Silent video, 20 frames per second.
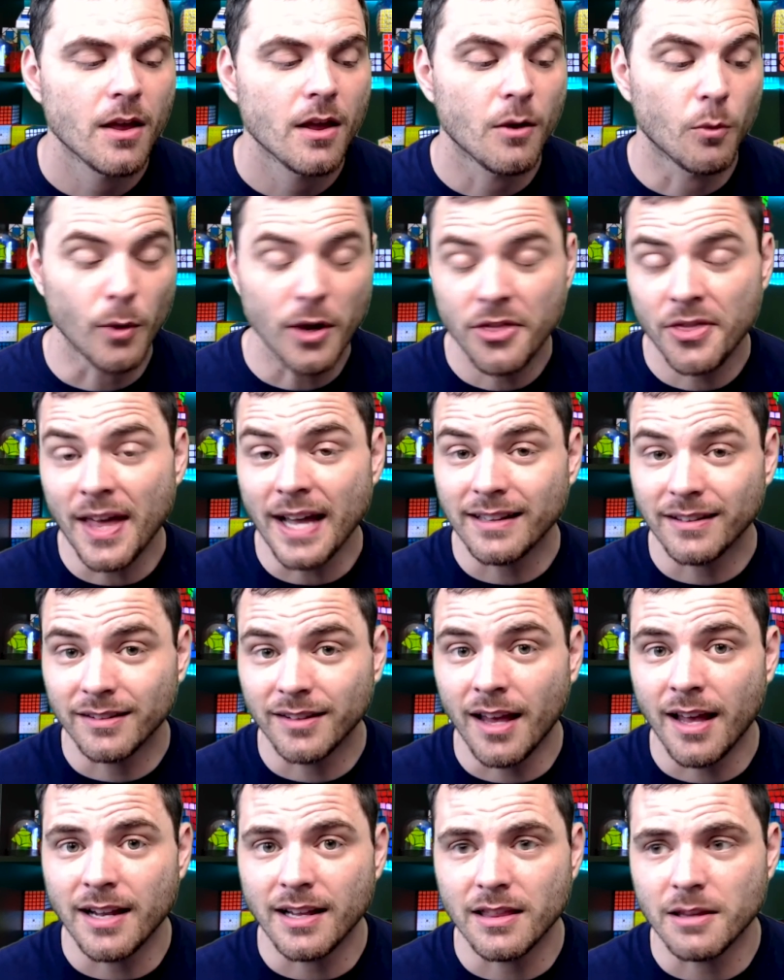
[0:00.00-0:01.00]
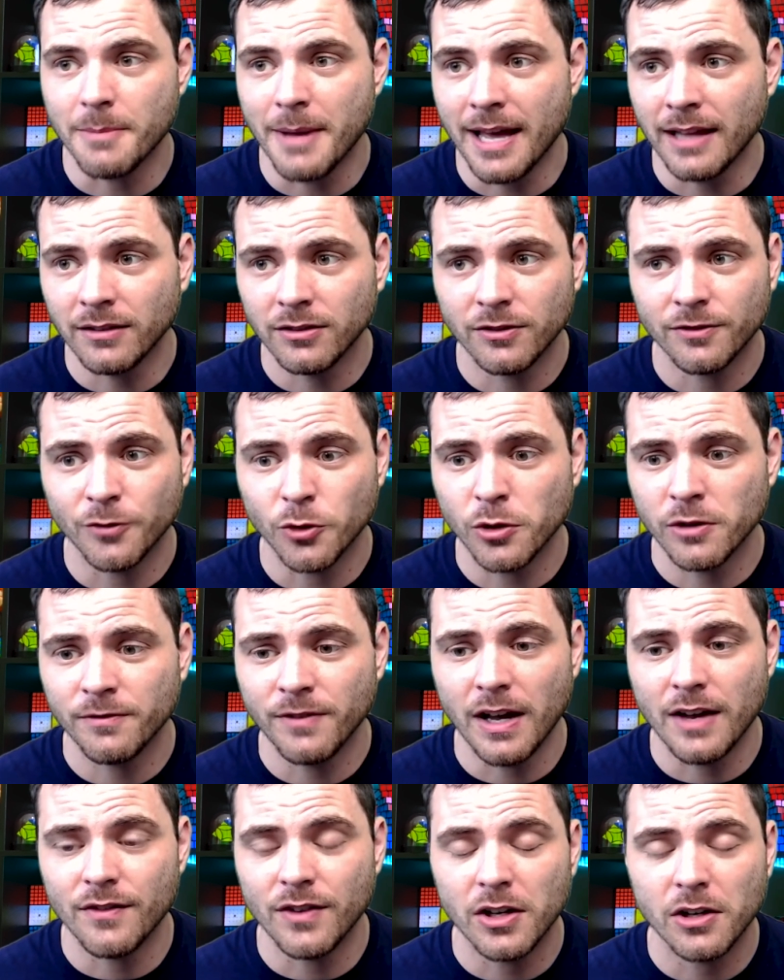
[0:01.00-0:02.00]
With that said, in the past 4 or
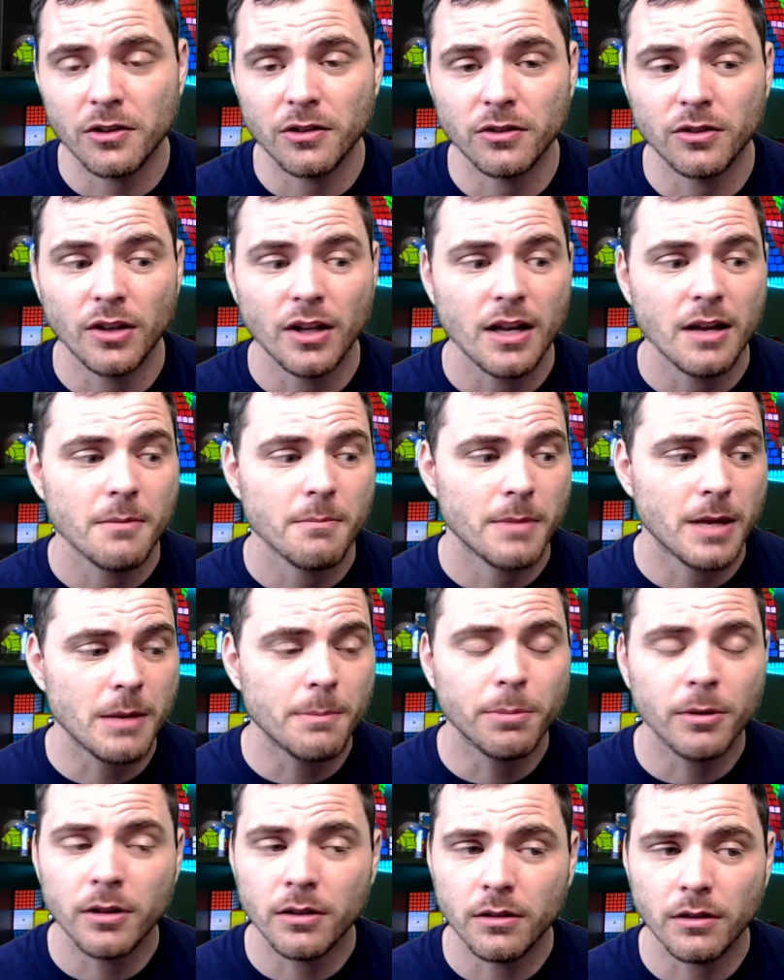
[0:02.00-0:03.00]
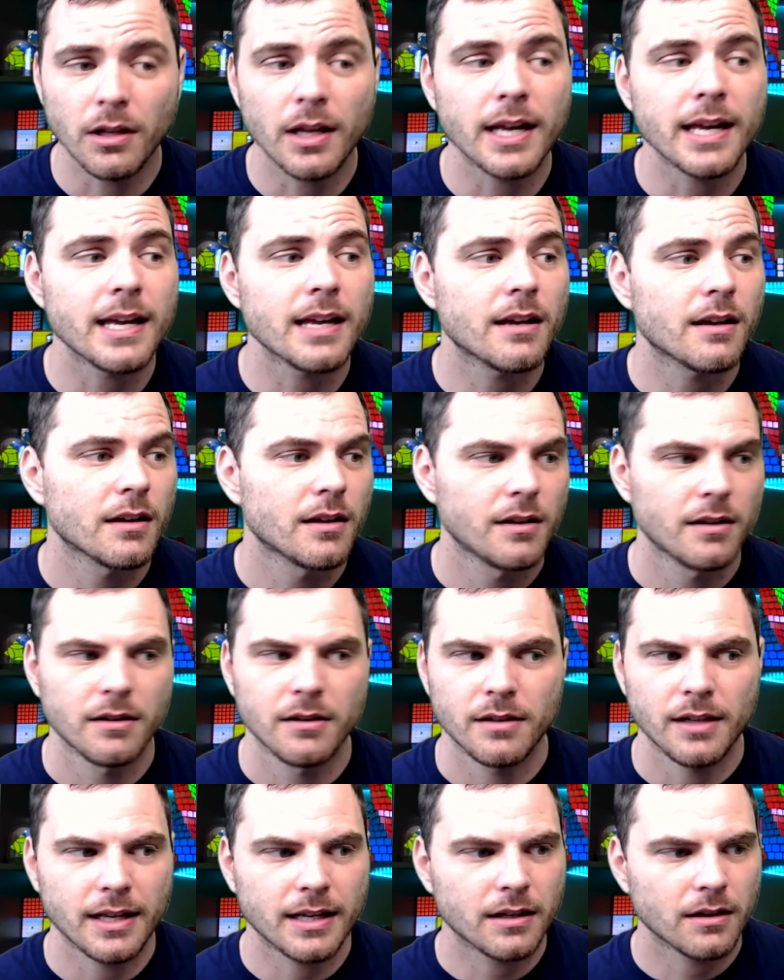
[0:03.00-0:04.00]
5 years, people like
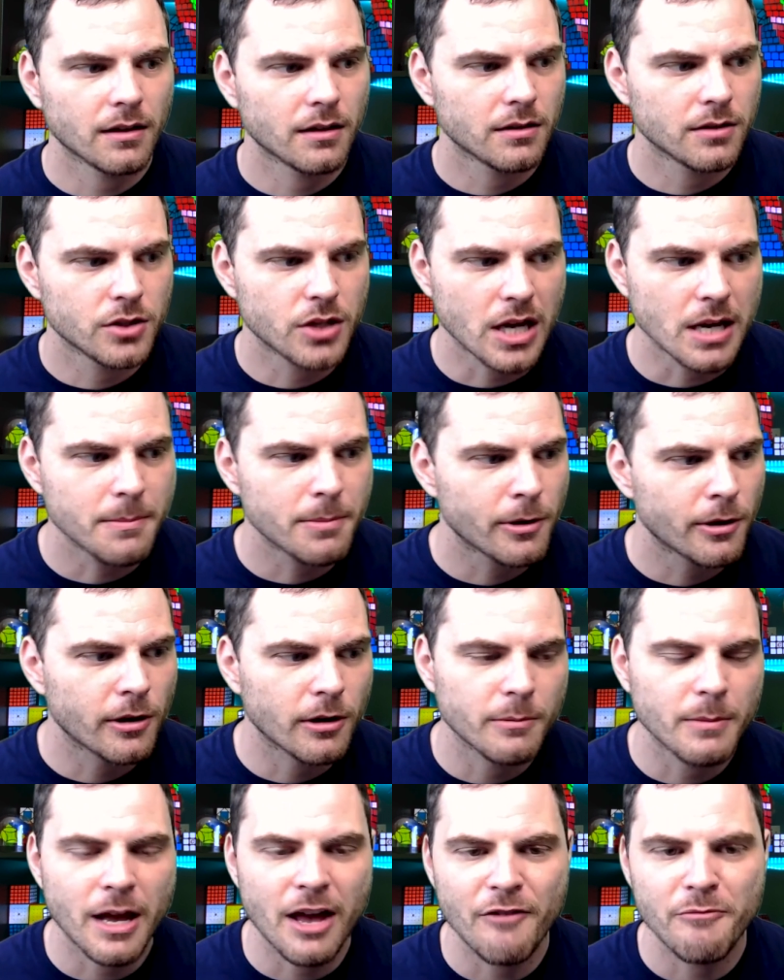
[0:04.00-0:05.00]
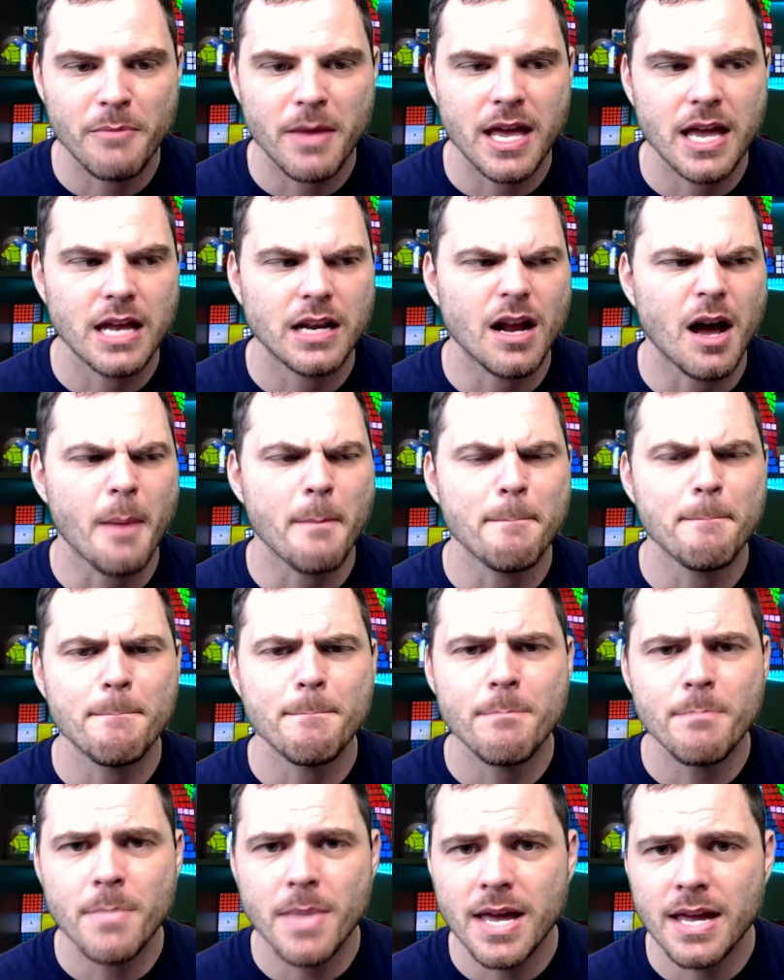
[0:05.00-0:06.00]
J Perm have made
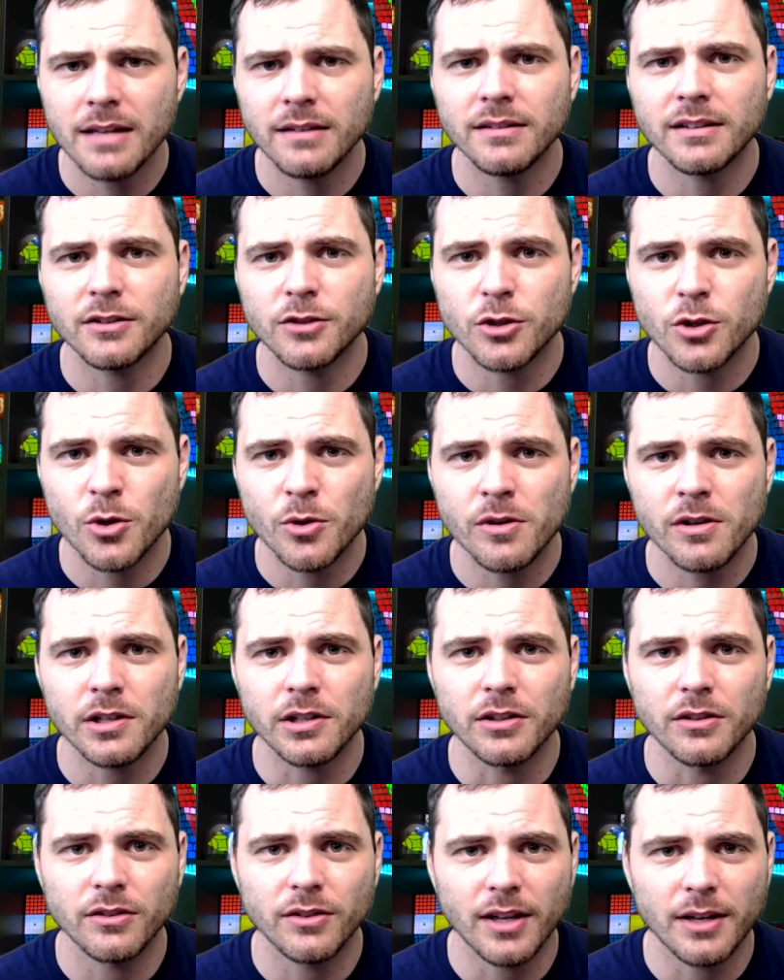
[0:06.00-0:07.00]
amazing tutorials.